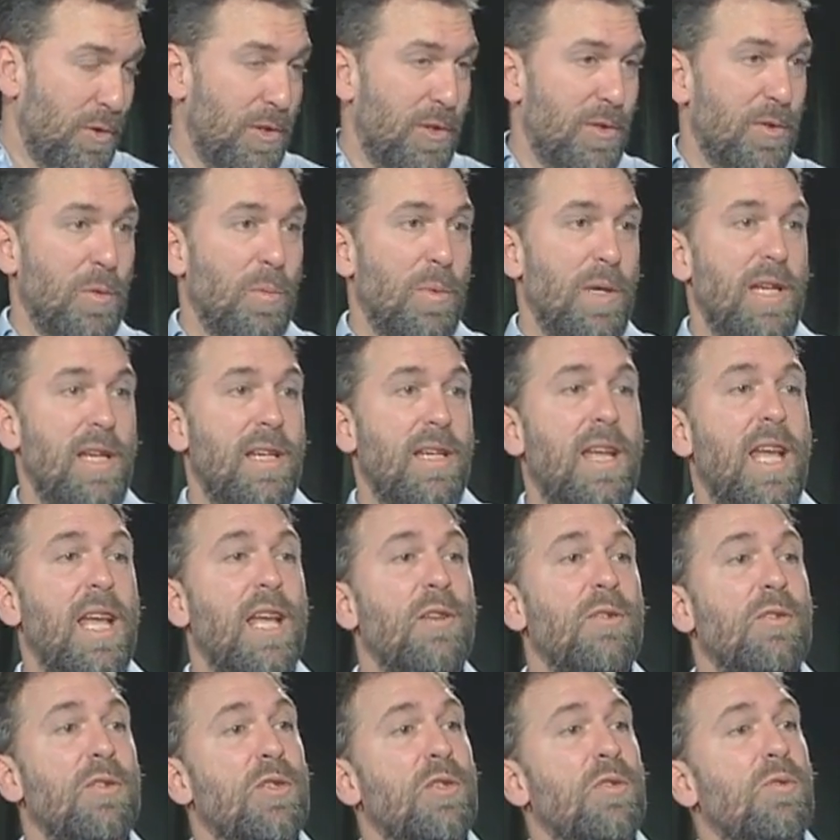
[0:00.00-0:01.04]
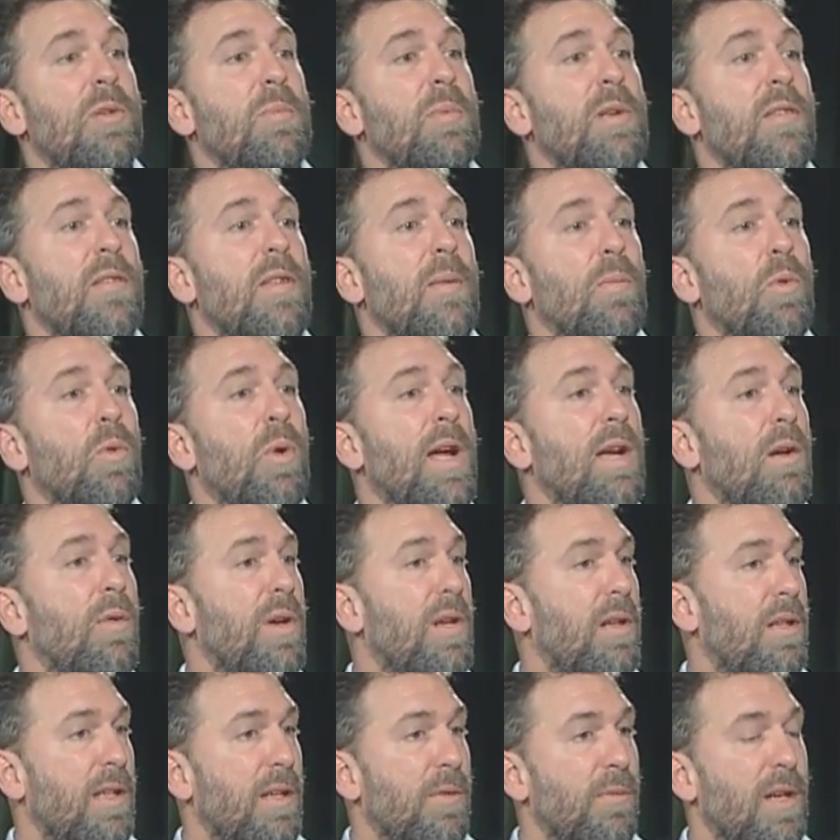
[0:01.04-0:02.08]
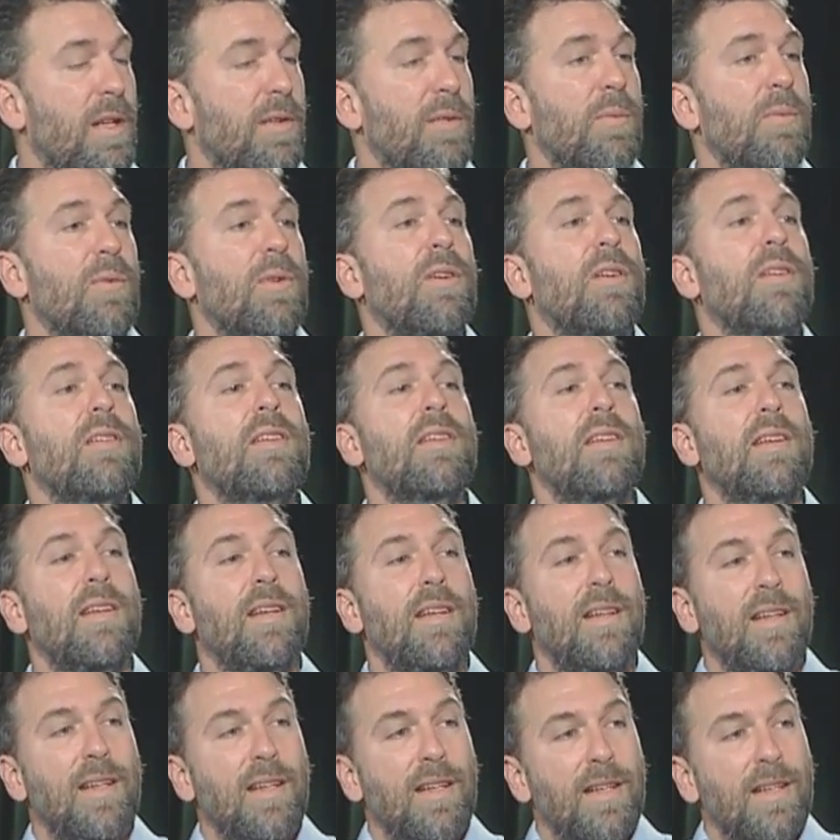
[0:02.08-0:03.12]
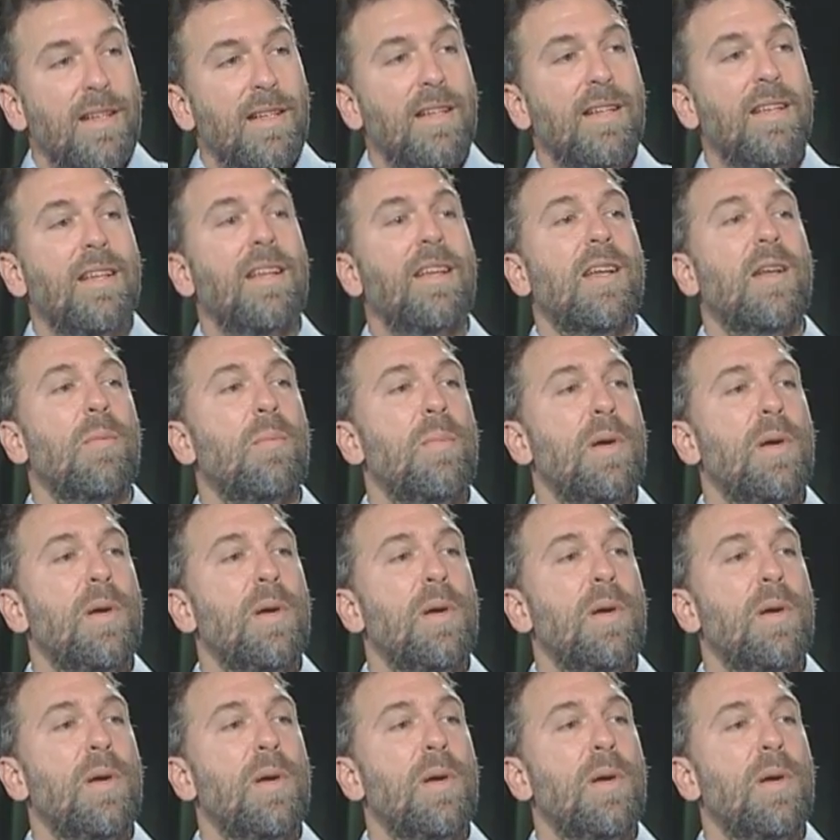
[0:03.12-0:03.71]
so we can distribute them quite quickly around the world. Yeah.